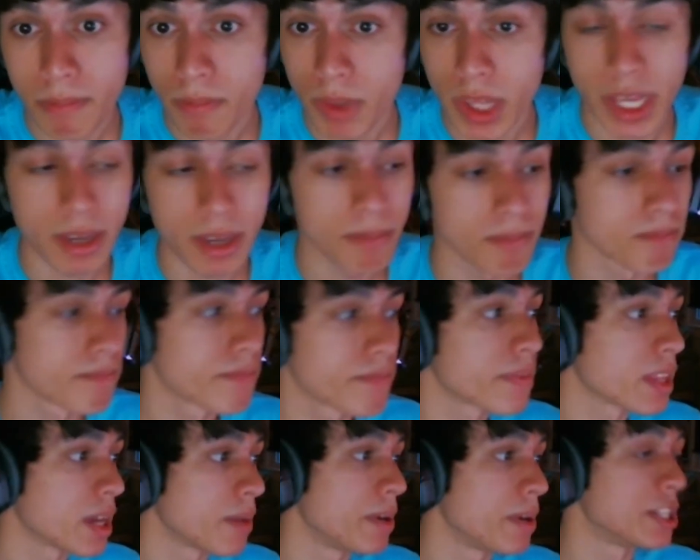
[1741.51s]
Like,
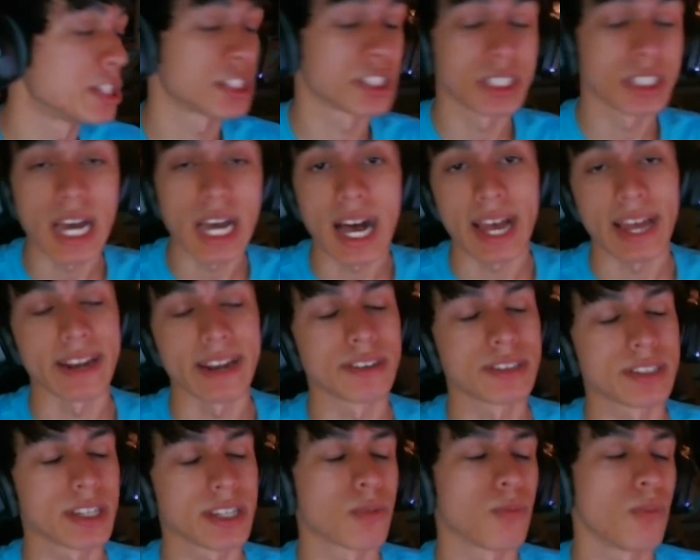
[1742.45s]
it just died. I
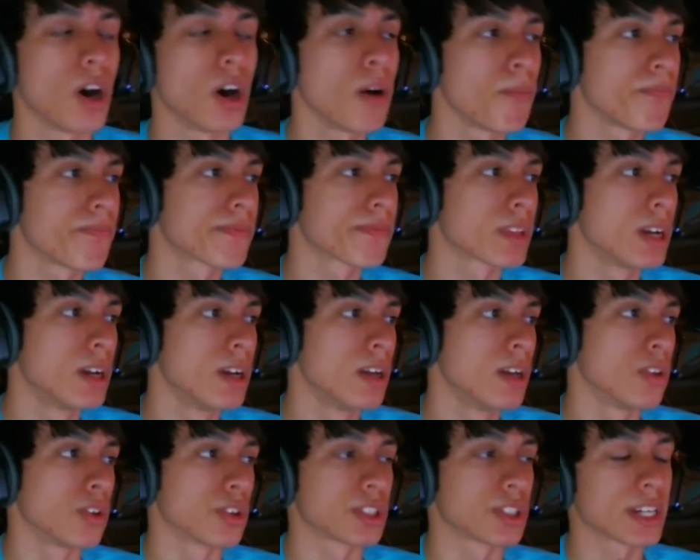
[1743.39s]
was like, well,
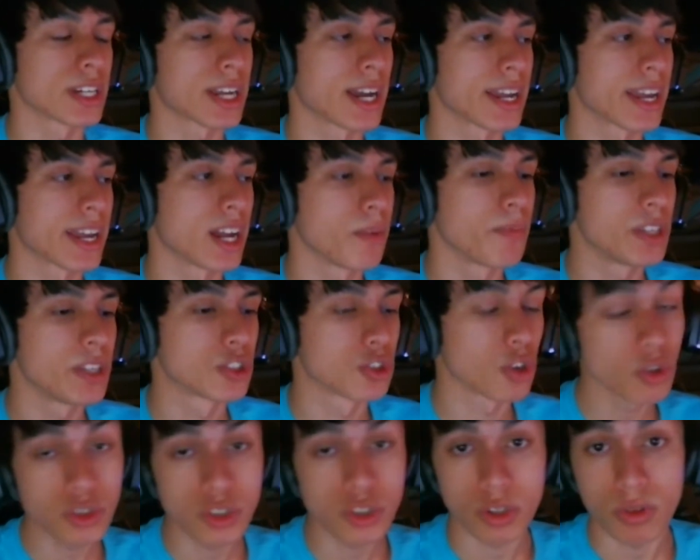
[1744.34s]
looks like I gotta be
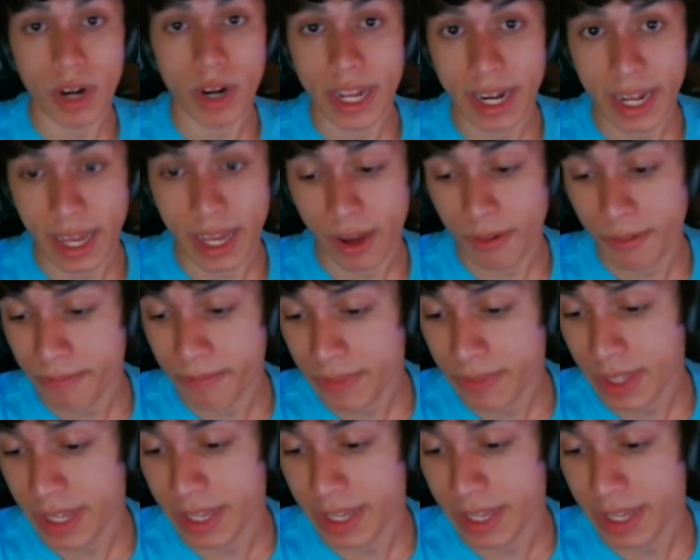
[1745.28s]
social right now.